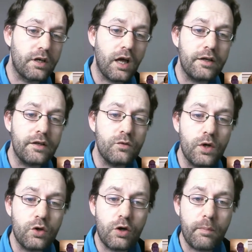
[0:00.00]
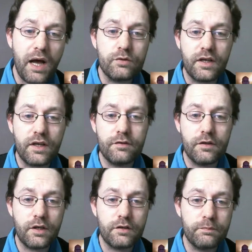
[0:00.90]
client will come out. It's
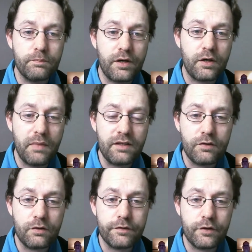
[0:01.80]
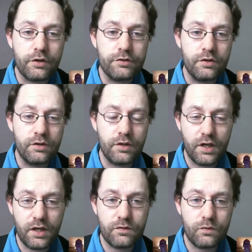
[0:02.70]
an experimental version.
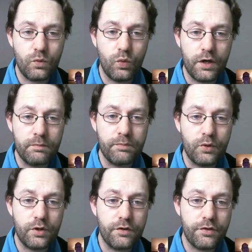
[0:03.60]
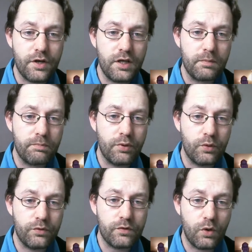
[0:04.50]
It's
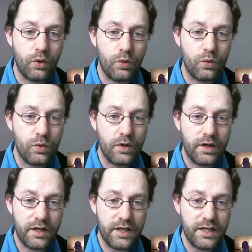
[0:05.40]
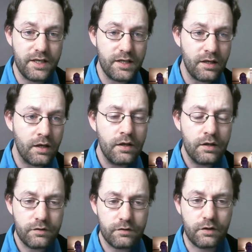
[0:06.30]
1.3.0e,
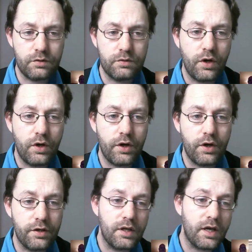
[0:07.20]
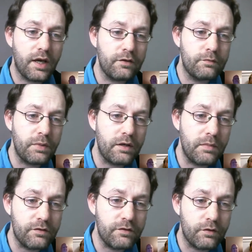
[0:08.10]
so an
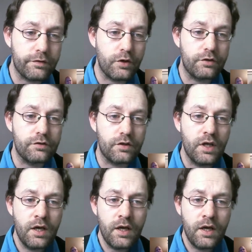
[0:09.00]
experimental version.